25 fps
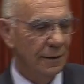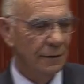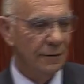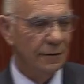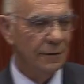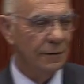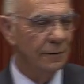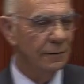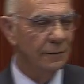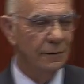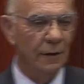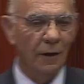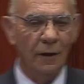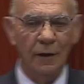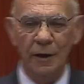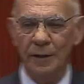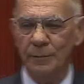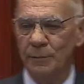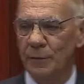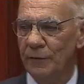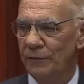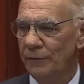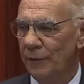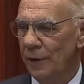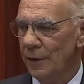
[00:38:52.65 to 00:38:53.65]
two highly
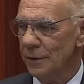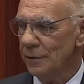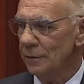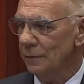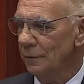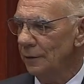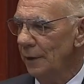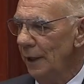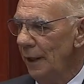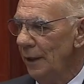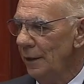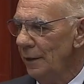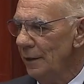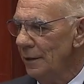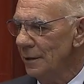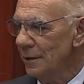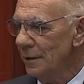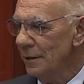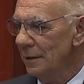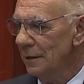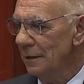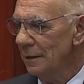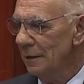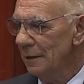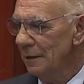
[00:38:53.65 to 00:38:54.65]
professional ladies.